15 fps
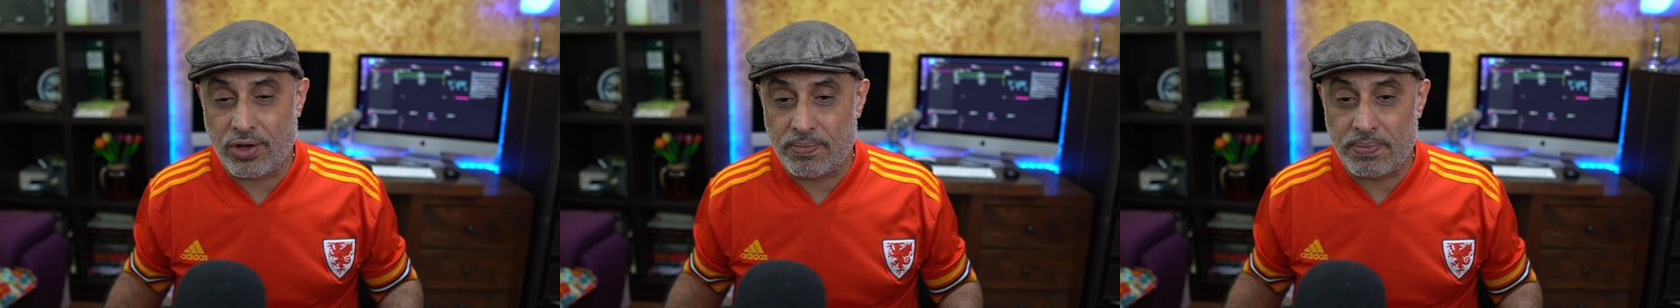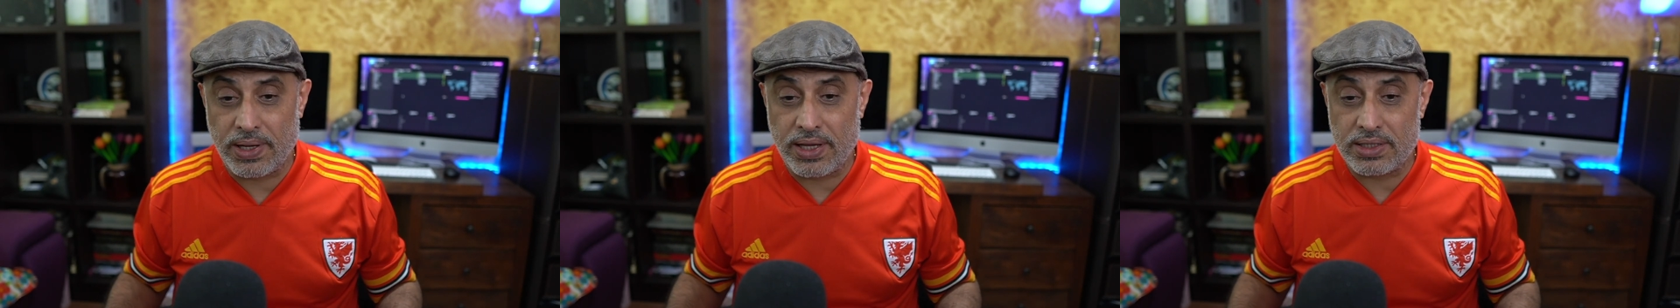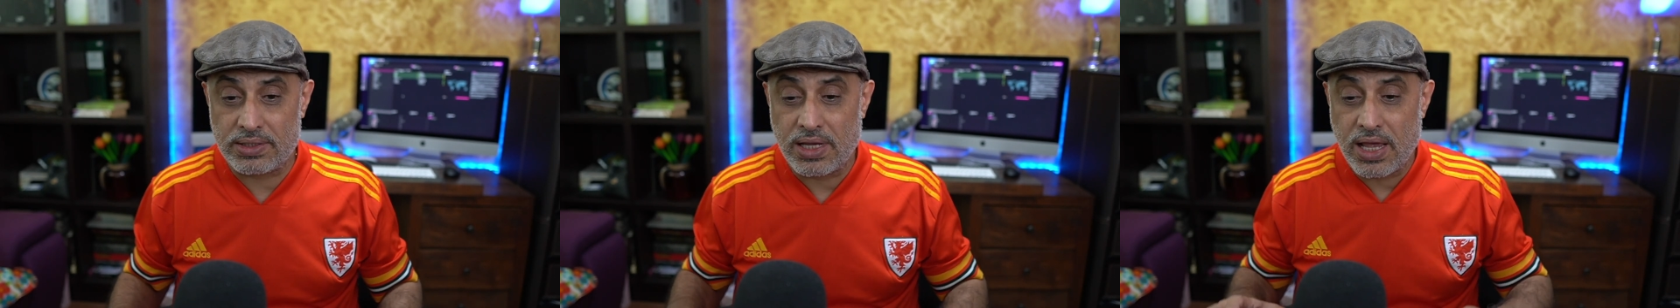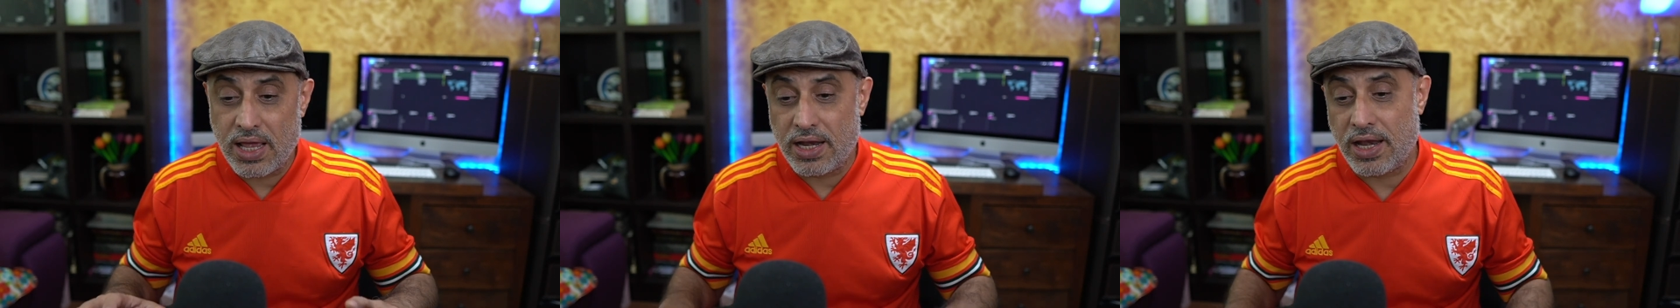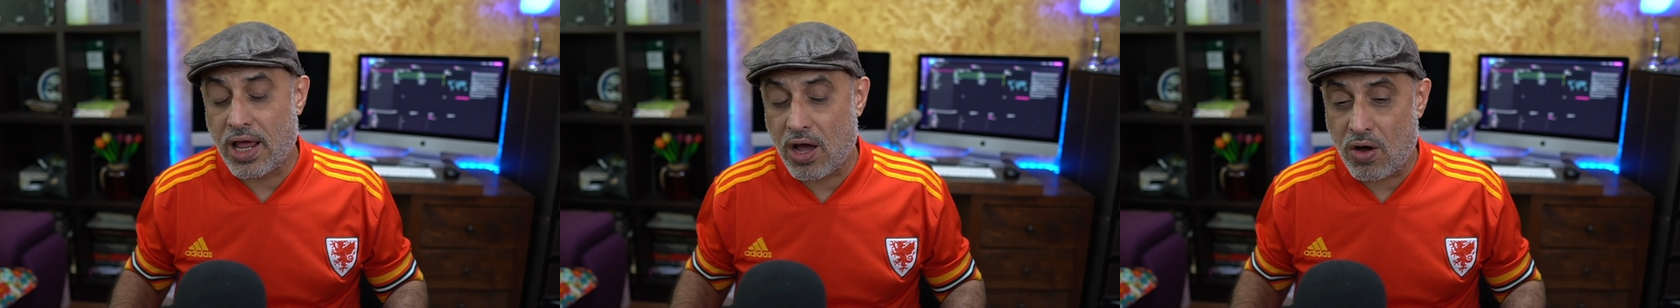players.
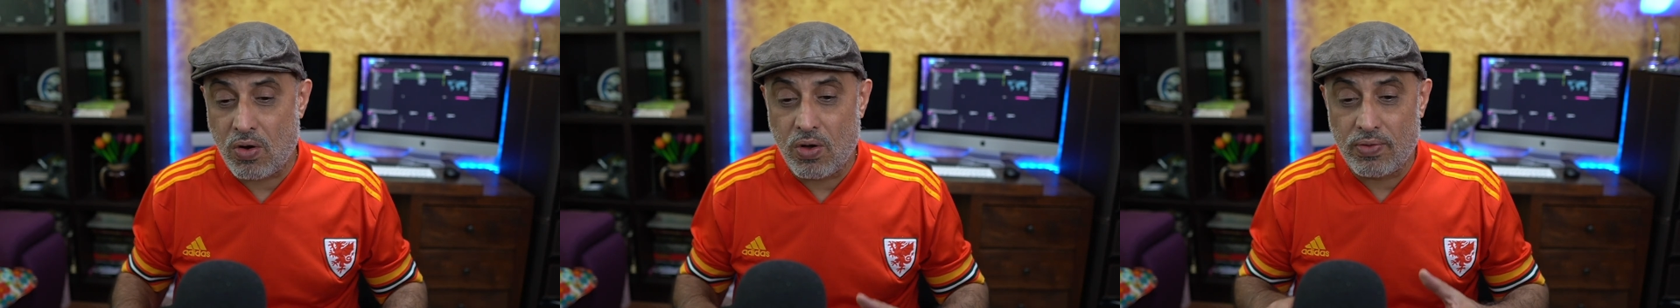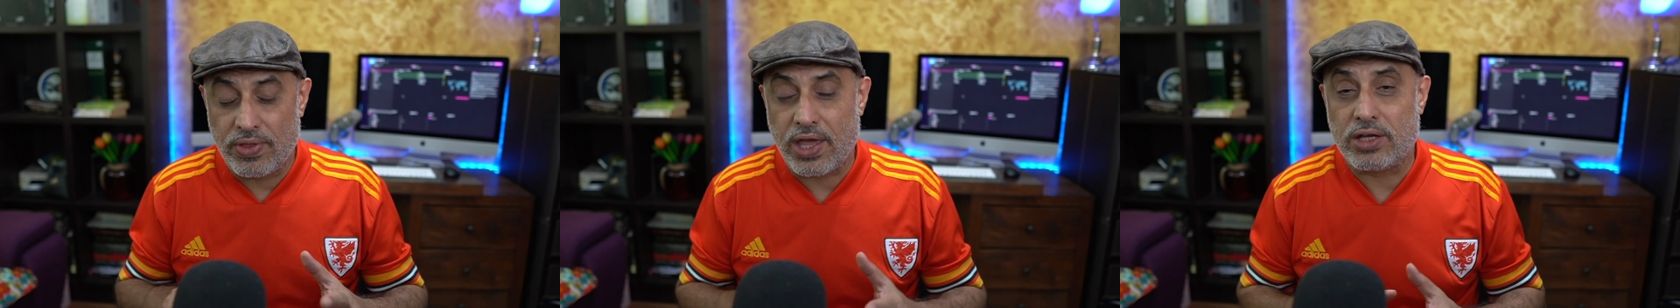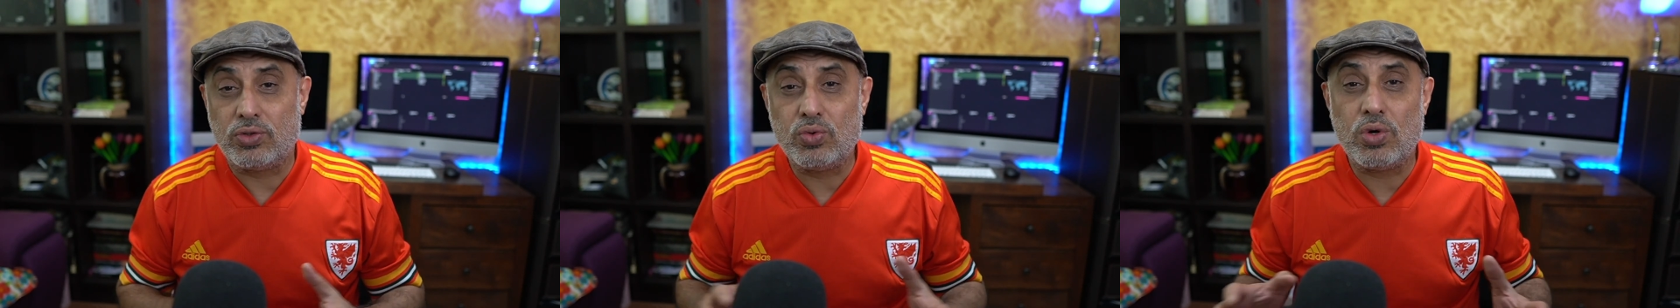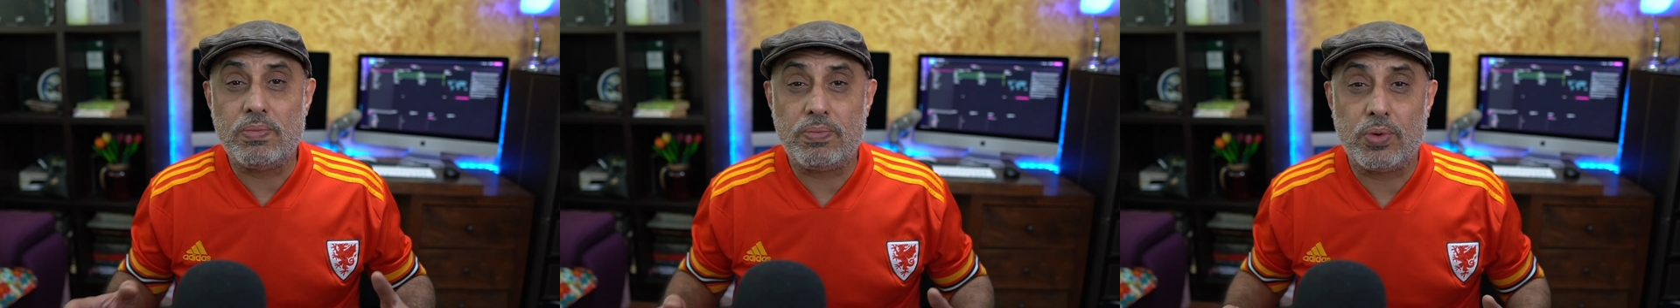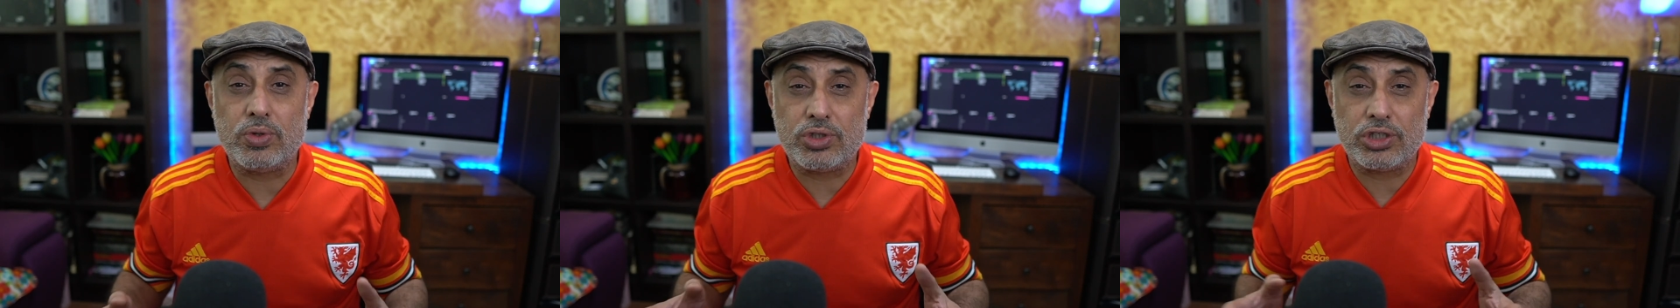Now, there are 2
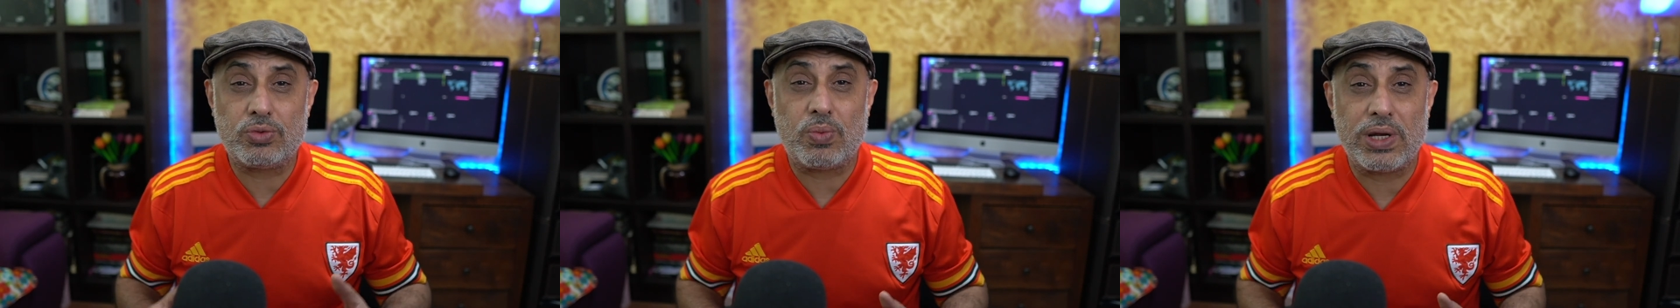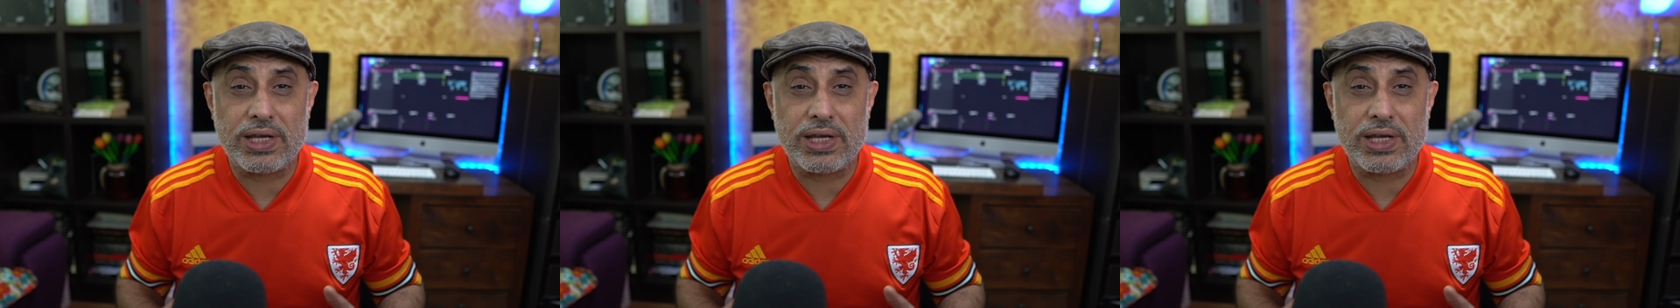approaches one